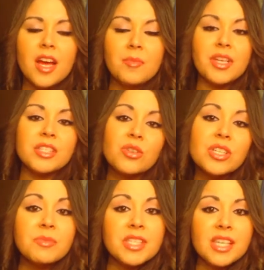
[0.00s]
Because
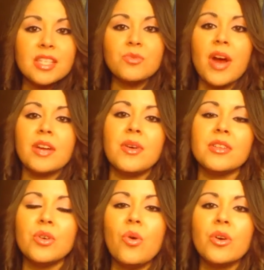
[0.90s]
Christmas is right around
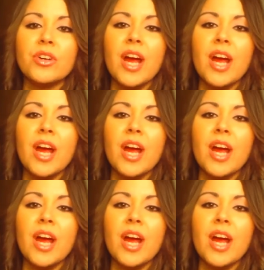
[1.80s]
the corner